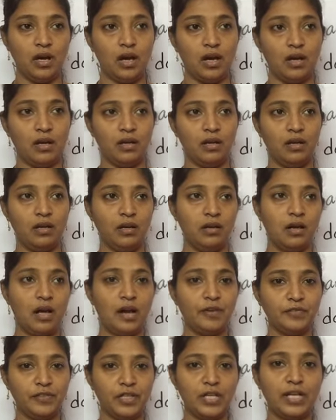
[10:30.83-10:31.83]
Uh,
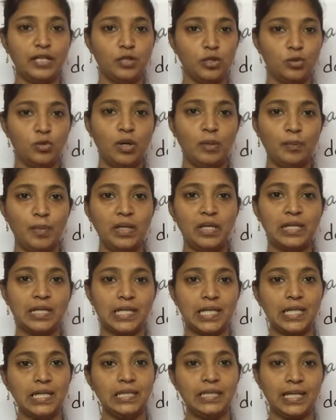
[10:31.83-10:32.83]
After I grew up a
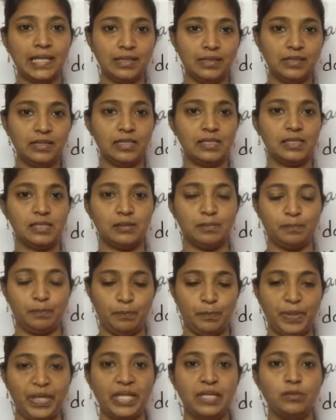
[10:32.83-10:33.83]
little, then this
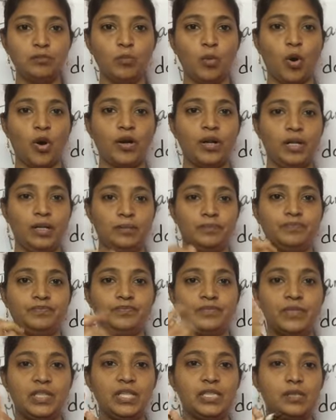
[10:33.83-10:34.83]
big model,
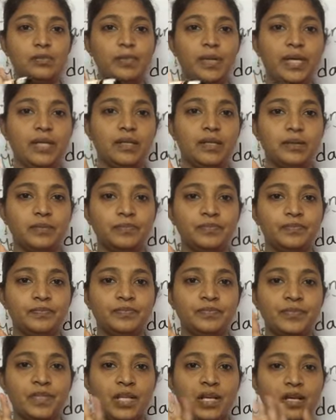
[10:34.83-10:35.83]
this big,
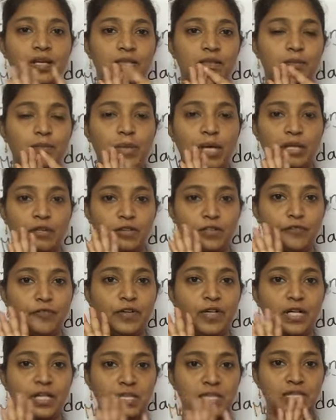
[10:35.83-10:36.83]
the
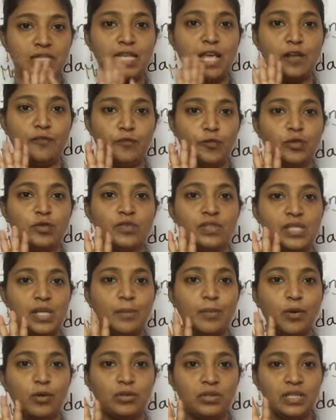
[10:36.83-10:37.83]
first cell phone was
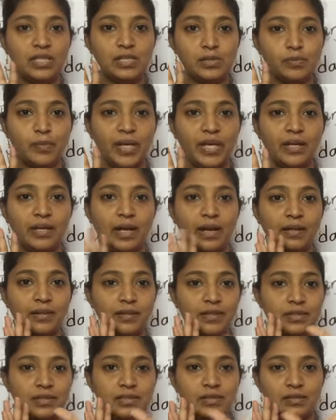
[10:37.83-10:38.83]
about this big and
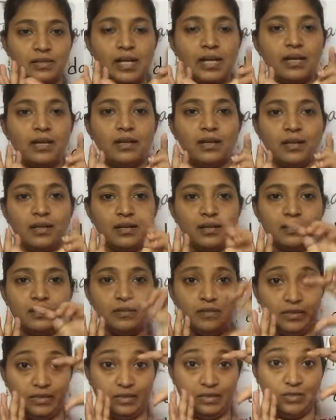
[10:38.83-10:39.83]
this thick,
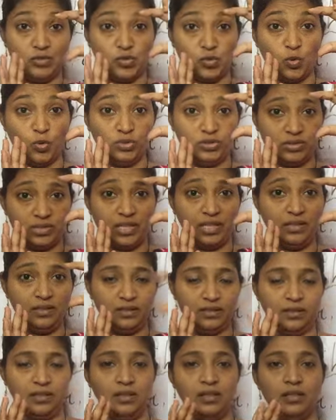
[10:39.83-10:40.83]
so thick.
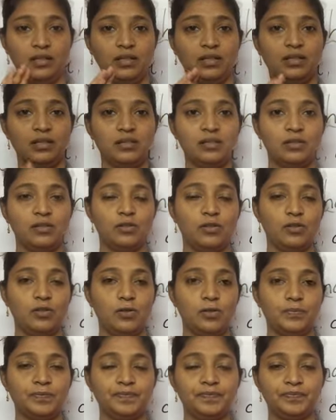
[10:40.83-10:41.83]

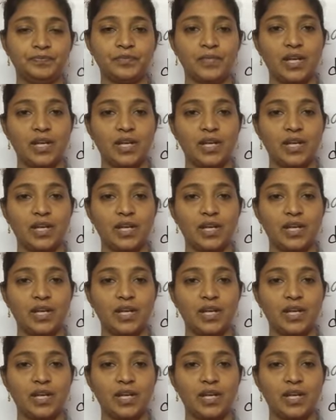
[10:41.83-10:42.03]
So